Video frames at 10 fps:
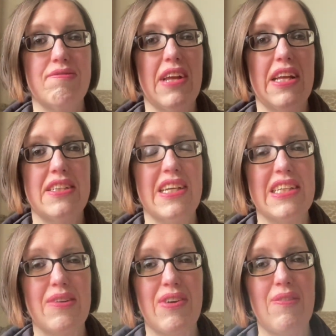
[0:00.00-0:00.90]
and as soon as
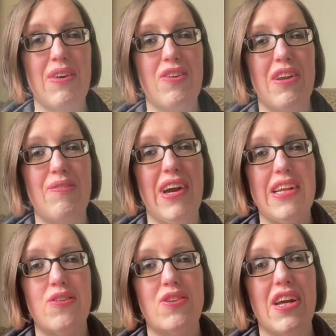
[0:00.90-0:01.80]
I'm getting my chronic pain
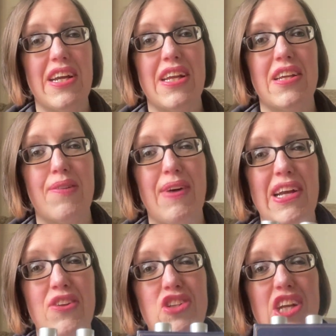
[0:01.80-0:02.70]
in order, I can go back
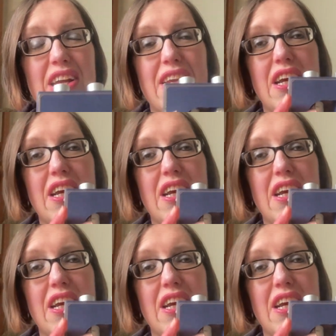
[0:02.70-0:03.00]
on the gin.